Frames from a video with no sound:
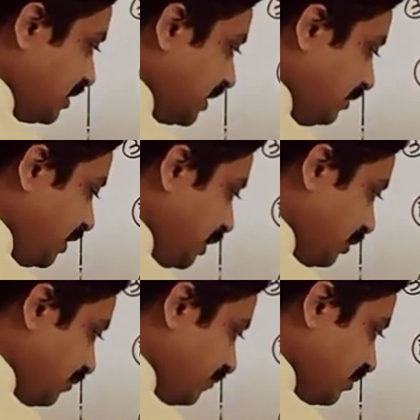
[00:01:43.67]
Derivative
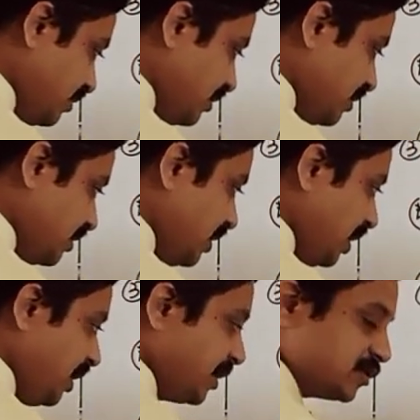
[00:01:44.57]
of
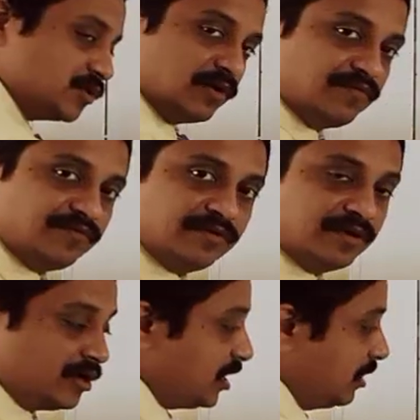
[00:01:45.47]
ddx of
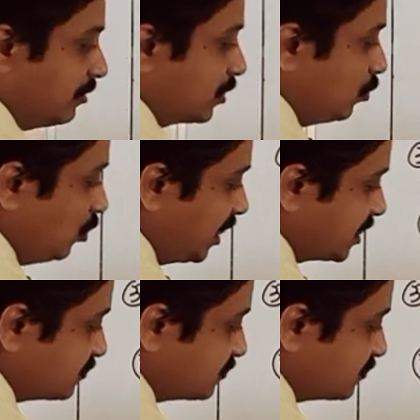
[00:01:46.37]
our root x